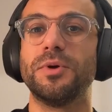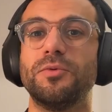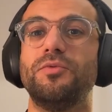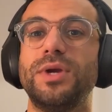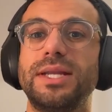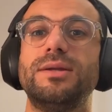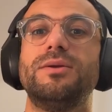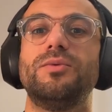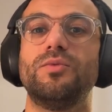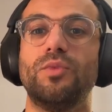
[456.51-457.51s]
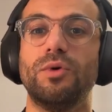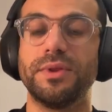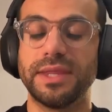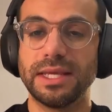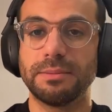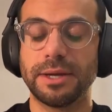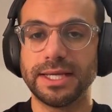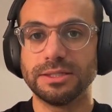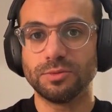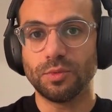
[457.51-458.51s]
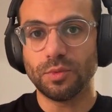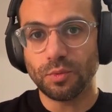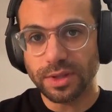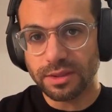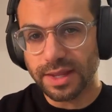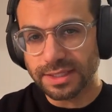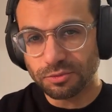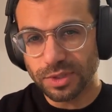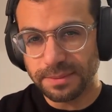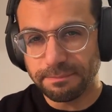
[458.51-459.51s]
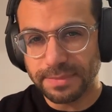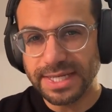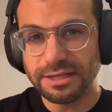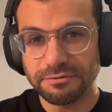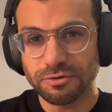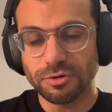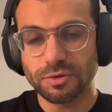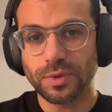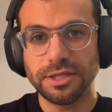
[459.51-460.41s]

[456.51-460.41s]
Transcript: But really, what we're thinking about here is whether that's really meaningful,